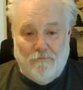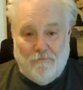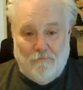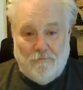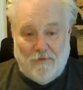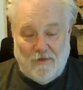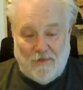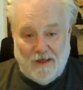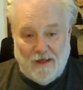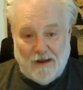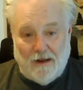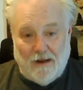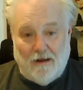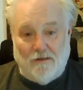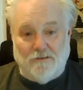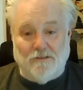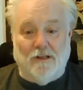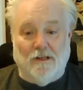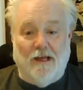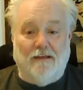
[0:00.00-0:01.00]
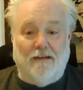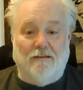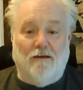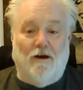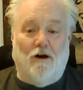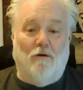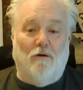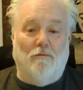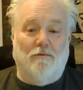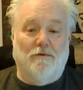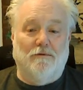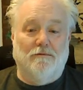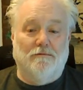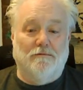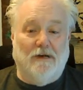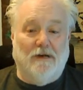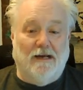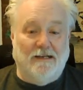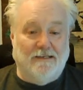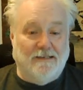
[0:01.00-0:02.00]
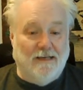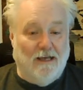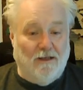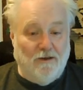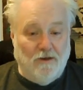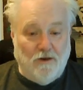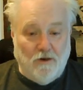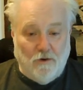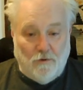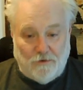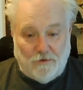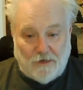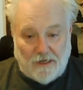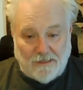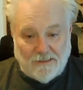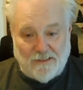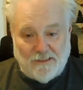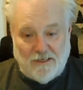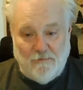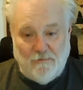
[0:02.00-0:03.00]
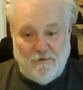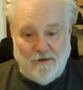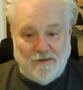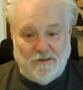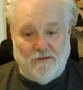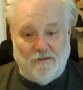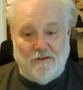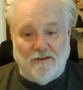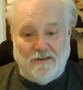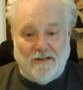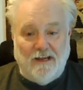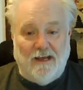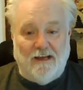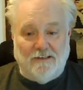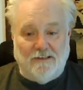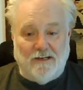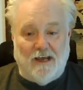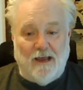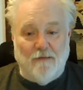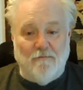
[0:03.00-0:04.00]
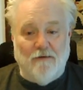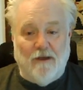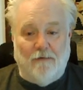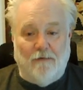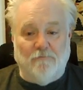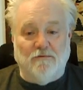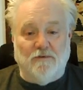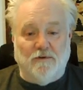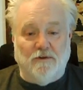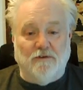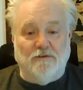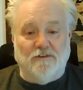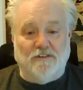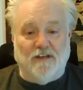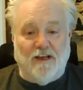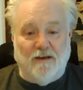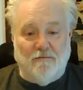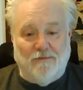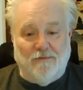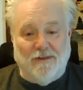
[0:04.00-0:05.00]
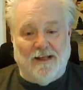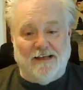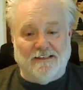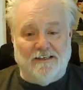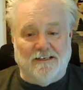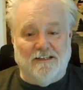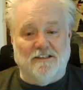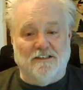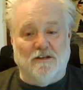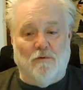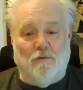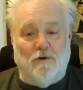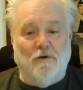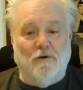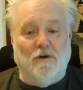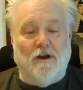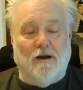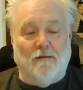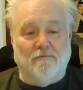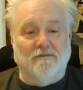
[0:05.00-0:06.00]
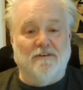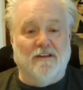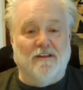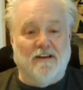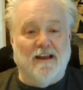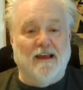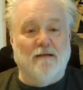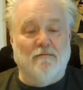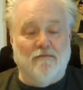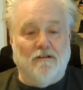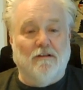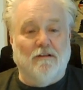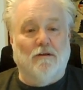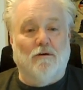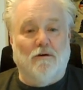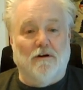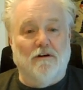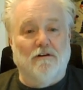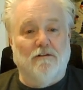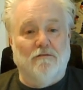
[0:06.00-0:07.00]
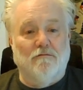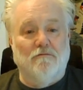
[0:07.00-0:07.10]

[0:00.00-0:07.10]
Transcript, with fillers: But then I also like the hope. I tell you, you will not see me until the time comes when you say, Blessed is the one who comes in the name of the Lord.